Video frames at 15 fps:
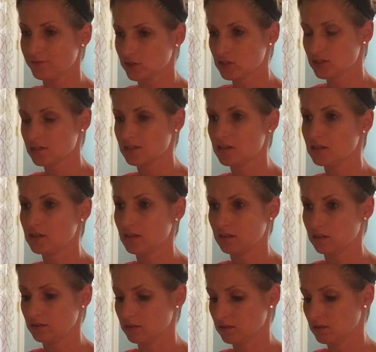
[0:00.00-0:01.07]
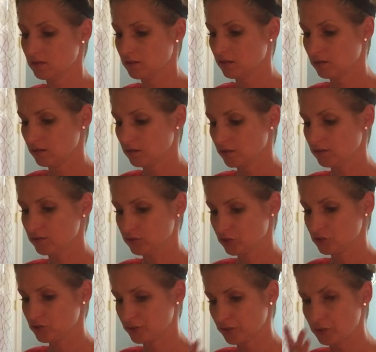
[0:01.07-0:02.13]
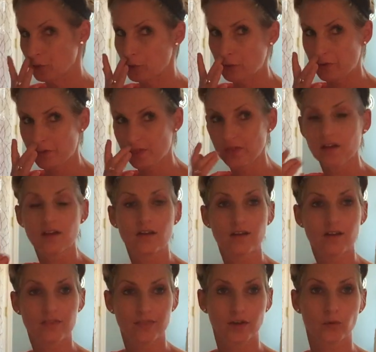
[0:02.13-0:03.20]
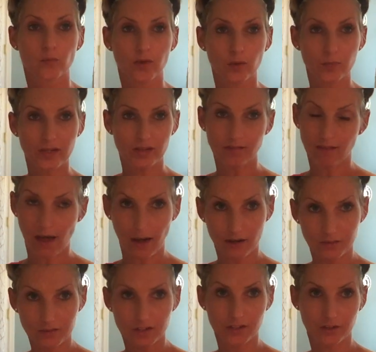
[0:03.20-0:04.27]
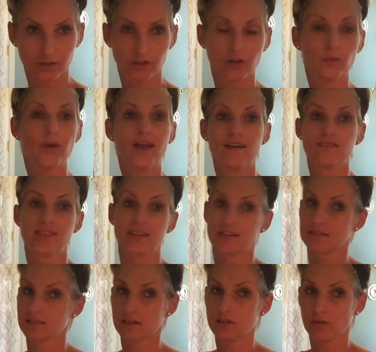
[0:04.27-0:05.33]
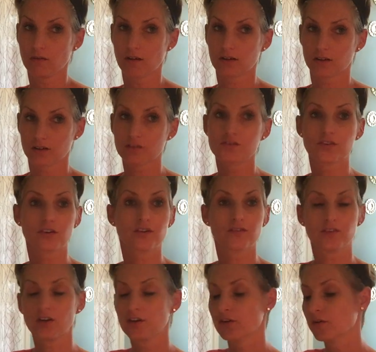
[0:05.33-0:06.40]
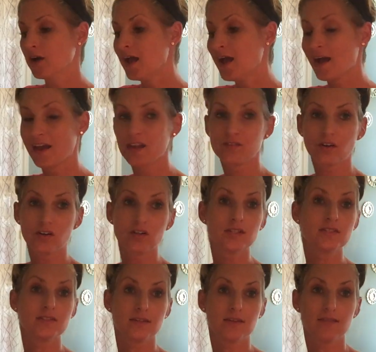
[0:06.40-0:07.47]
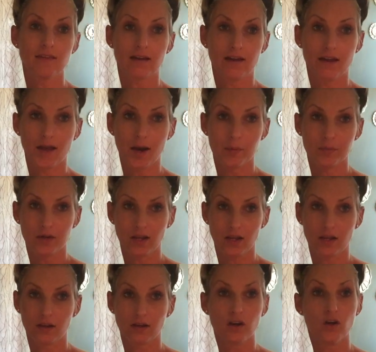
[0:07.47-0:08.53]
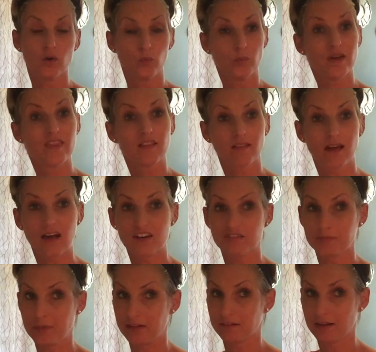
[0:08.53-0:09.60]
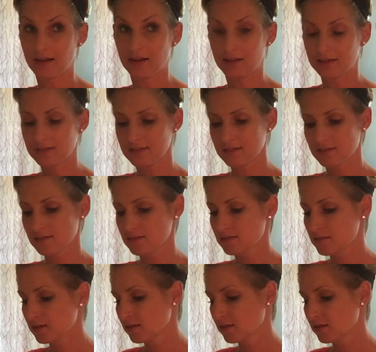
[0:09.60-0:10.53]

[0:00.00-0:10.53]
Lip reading: for seeking the truth, there will be a lot of clearing away of things that no longer serve you. And I've already seen that happening with a lot of my clients.